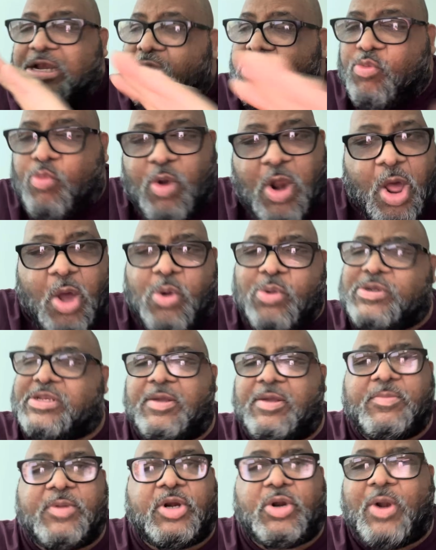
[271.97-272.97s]
no
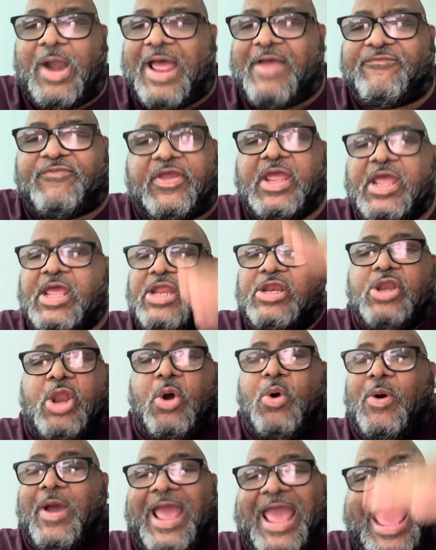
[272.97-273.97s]
demographic,
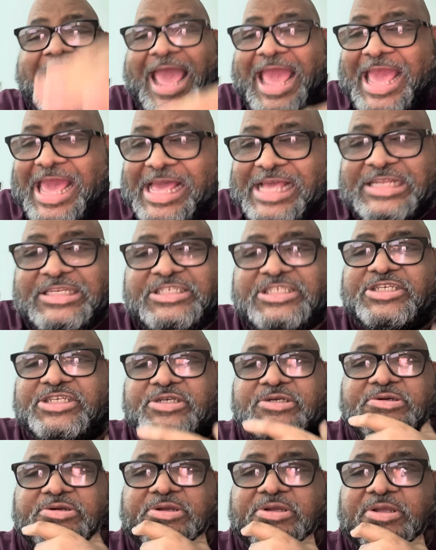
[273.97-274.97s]
no age.
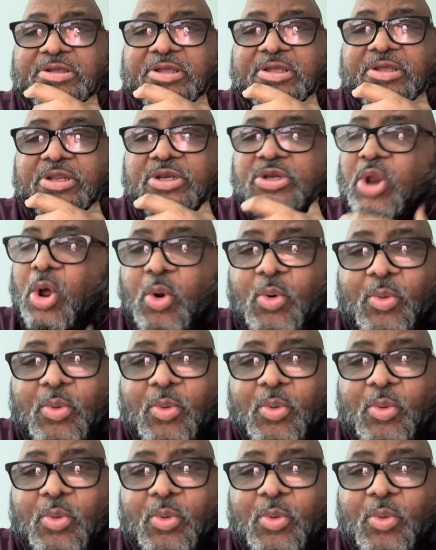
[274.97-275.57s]
No